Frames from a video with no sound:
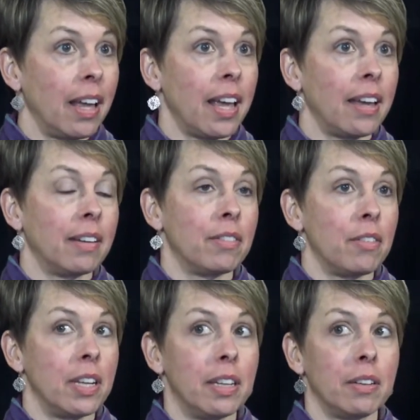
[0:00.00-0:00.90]
and
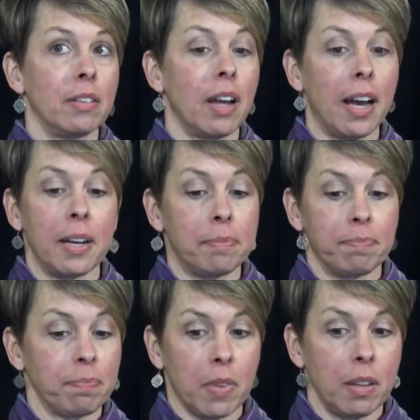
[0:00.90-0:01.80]
in
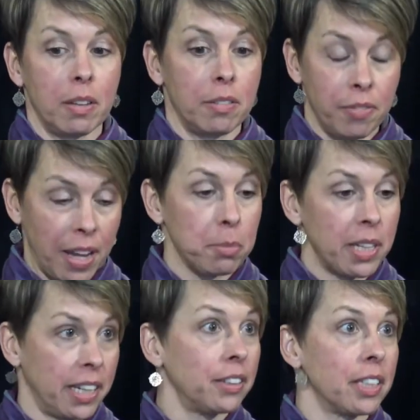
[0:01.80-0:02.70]
um,
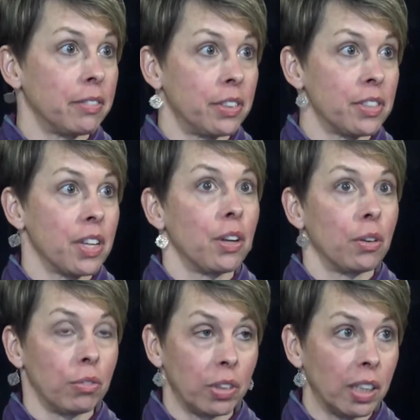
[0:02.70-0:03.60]
family caregivers
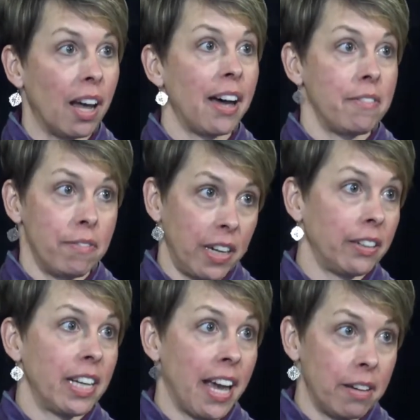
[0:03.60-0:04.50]
rely
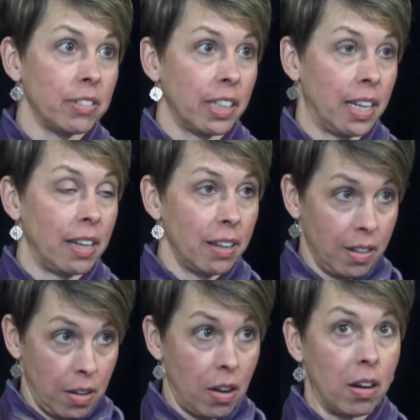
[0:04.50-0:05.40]
very heavily
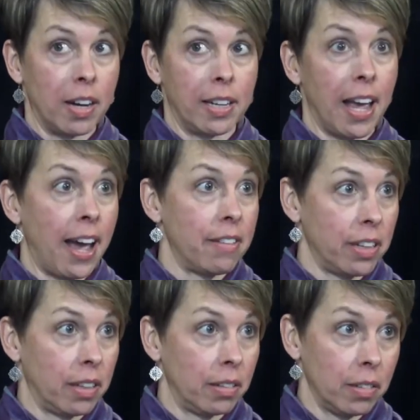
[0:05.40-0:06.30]
on
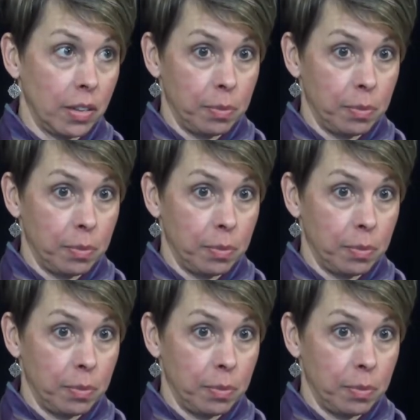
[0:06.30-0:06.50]
having